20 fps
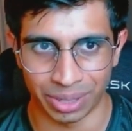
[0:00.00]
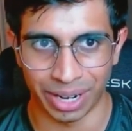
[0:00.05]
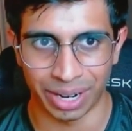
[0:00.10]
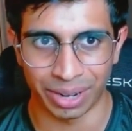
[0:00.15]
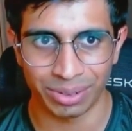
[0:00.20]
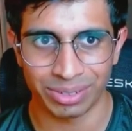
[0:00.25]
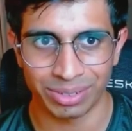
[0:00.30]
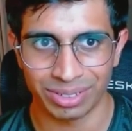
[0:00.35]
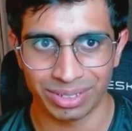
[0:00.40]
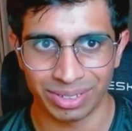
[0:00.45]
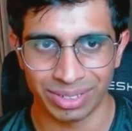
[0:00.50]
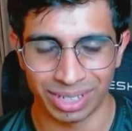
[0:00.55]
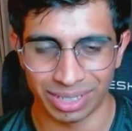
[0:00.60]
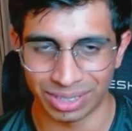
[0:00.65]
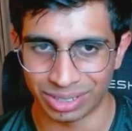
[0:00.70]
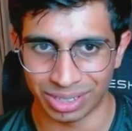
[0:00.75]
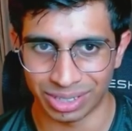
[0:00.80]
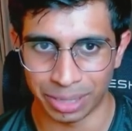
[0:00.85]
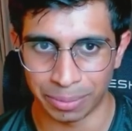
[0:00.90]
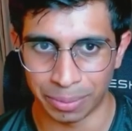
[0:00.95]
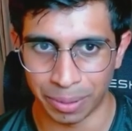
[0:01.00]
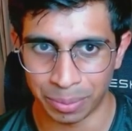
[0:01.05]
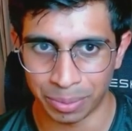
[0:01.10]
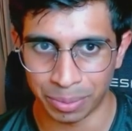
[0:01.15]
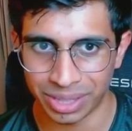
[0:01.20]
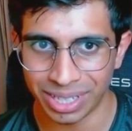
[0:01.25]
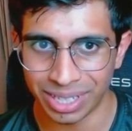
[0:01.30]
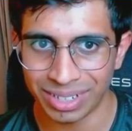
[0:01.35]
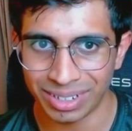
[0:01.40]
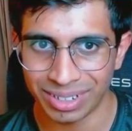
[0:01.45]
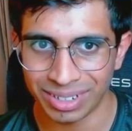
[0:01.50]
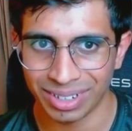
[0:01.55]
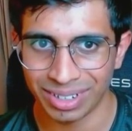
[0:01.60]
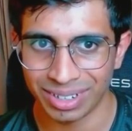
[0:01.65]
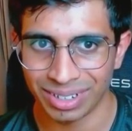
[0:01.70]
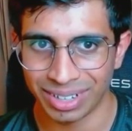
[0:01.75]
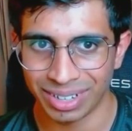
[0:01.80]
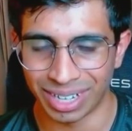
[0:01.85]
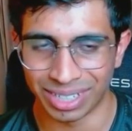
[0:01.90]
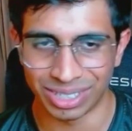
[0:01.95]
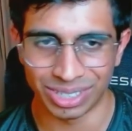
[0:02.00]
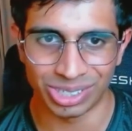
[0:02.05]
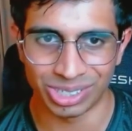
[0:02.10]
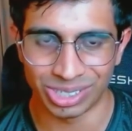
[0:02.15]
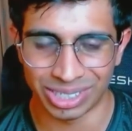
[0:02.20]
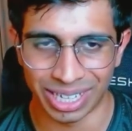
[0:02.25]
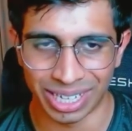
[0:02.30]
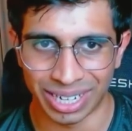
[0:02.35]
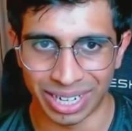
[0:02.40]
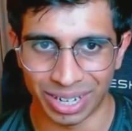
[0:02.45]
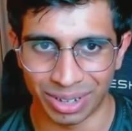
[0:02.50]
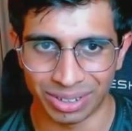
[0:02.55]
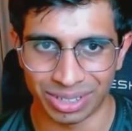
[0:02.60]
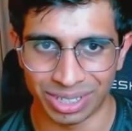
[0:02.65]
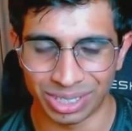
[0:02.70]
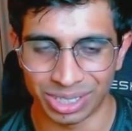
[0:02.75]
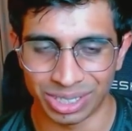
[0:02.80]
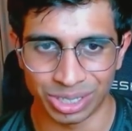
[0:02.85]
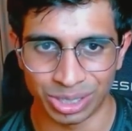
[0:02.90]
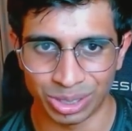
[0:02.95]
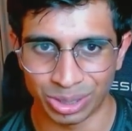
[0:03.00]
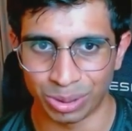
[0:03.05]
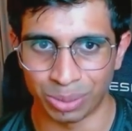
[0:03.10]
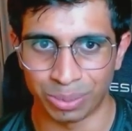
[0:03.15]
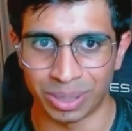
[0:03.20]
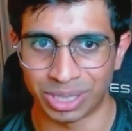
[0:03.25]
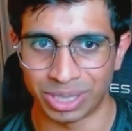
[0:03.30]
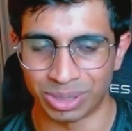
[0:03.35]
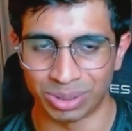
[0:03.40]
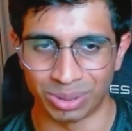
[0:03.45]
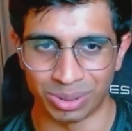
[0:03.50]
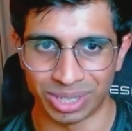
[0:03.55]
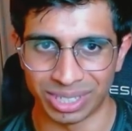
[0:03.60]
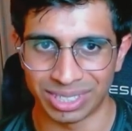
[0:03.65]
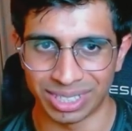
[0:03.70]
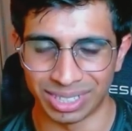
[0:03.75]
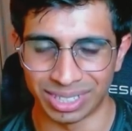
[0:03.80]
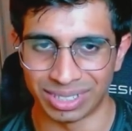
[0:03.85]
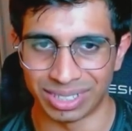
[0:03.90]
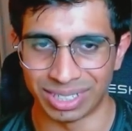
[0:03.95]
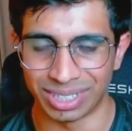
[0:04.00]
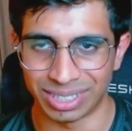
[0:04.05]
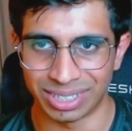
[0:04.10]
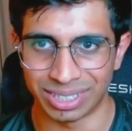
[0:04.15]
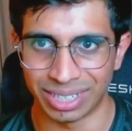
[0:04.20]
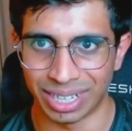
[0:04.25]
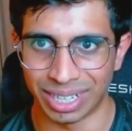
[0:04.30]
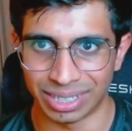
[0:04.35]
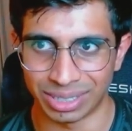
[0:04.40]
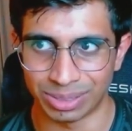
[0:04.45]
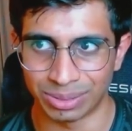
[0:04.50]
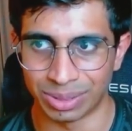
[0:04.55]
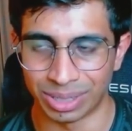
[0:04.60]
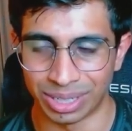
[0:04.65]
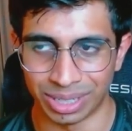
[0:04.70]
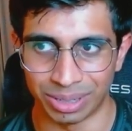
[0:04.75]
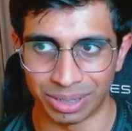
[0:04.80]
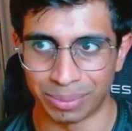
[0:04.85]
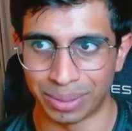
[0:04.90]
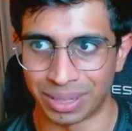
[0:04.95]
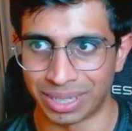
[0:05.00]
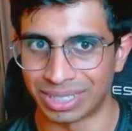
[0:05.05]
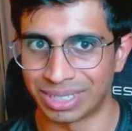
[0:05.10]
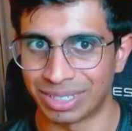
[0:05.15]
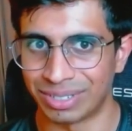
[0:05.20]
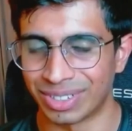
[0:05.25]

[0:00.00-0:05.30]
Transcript: out to keep up with it and just to stand out. There's just so much noise and it gets really competitive